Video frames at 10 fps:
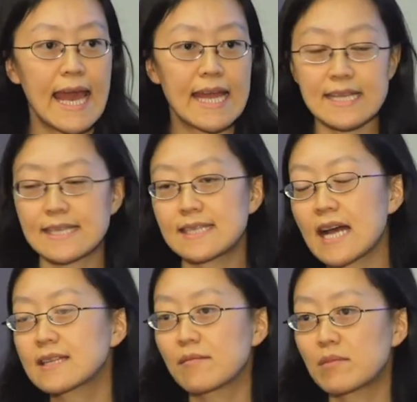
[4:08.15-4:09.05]
and it's
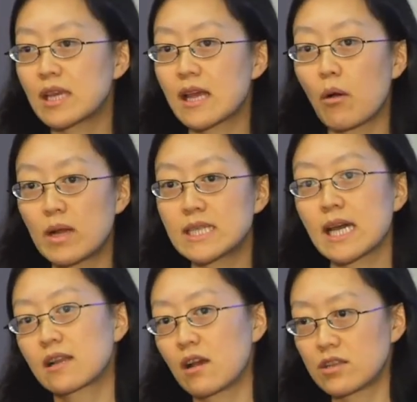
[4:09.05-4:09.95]
not something that one
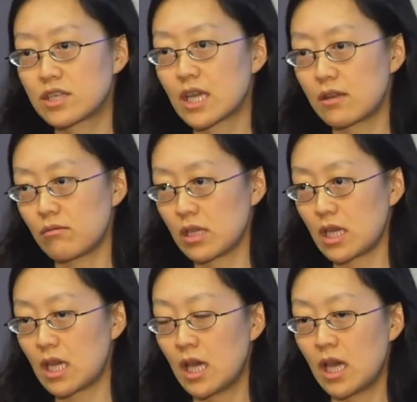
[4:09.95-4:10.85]
technology can
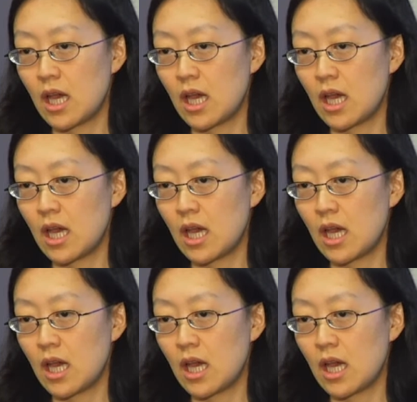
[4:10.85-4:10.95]
really